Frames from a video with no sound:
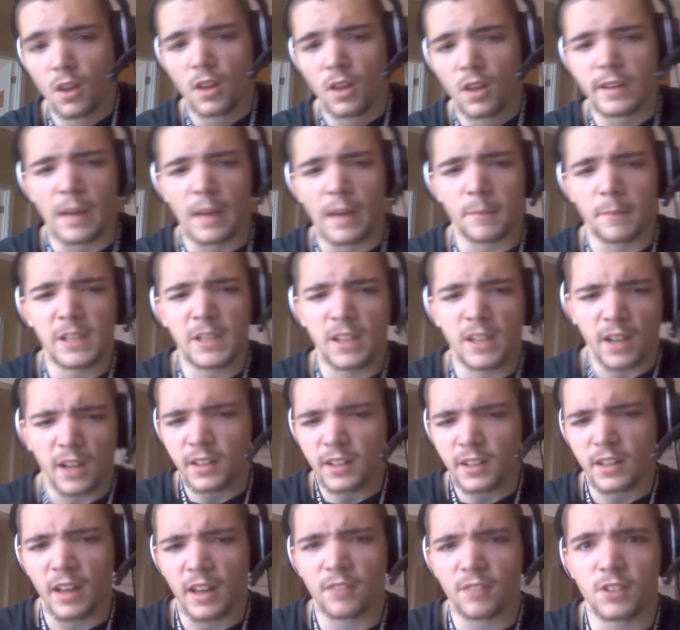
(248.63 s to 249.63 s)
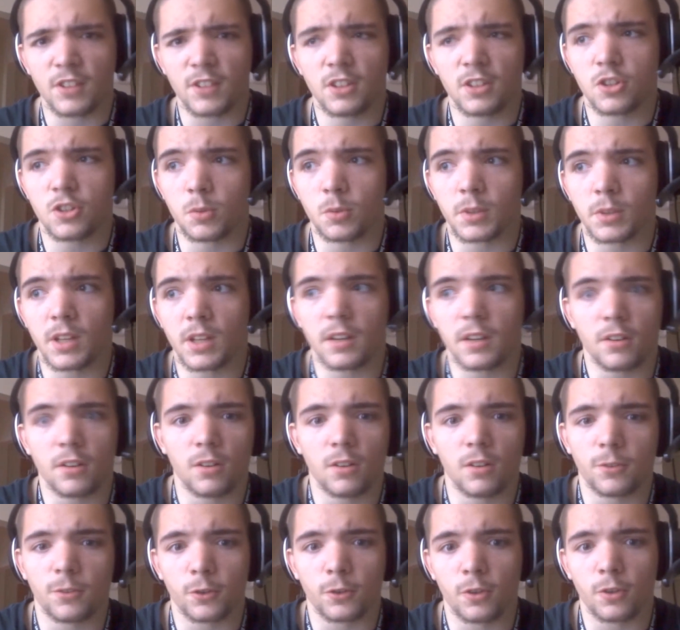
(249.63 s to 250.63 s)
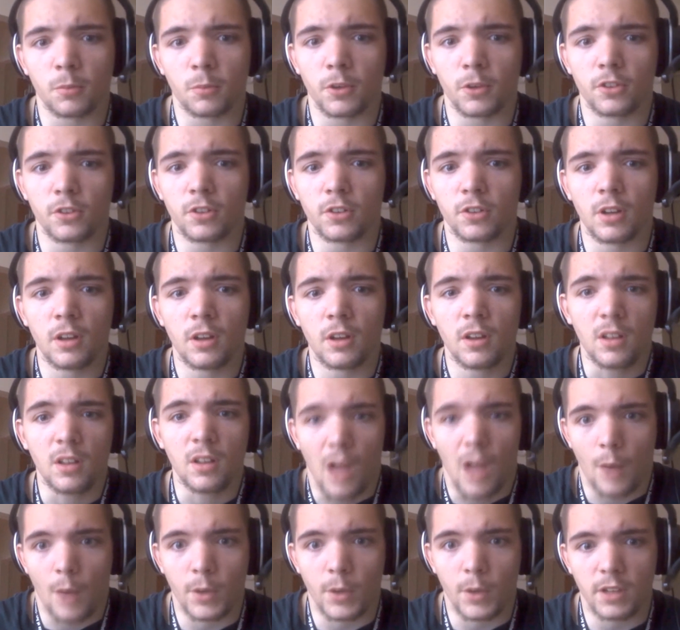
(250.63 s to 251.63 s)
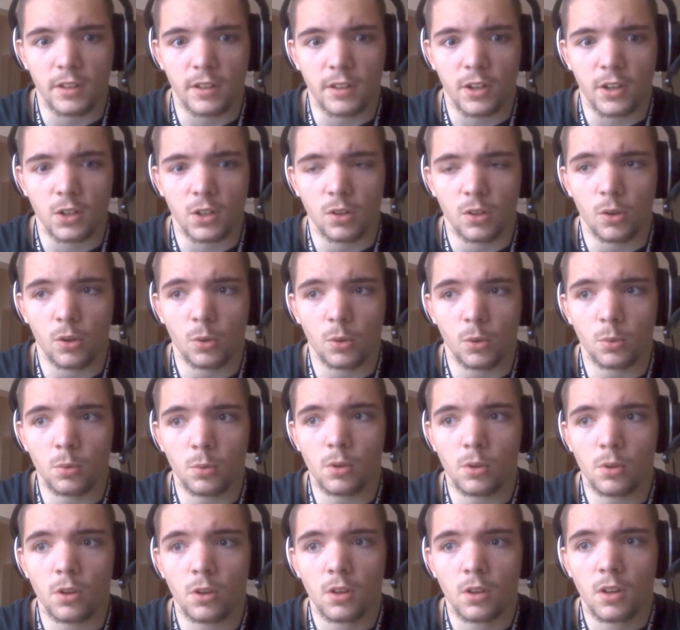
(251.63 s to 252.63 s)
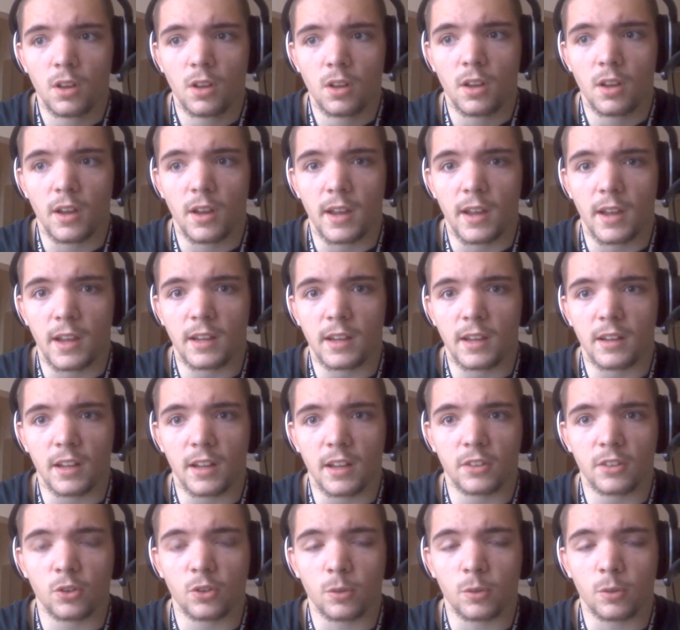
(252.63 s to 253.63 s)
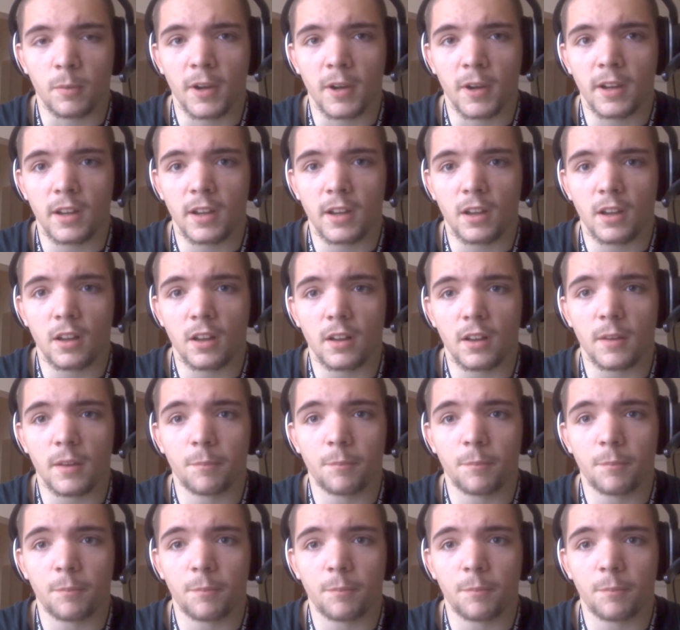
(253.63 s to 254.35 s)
Now me, I didn't have an issue with that at all for some reason. I went in there alone, and I took my